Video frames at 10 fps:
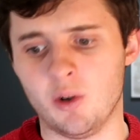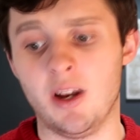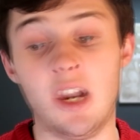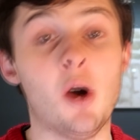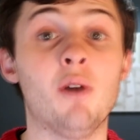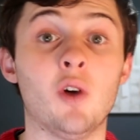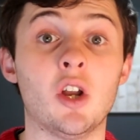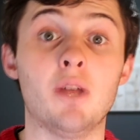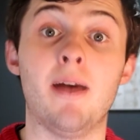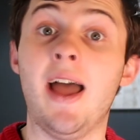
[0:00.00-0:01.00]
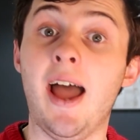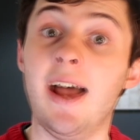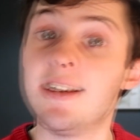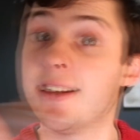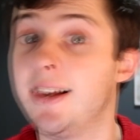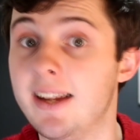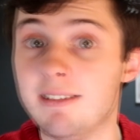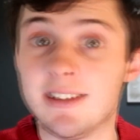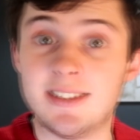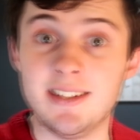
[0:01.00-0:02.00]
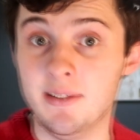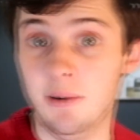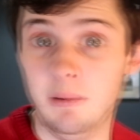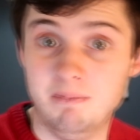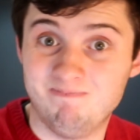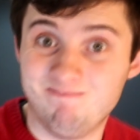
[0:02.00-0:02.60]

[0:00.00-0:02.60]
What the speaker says: for a lower volume and clearer signal.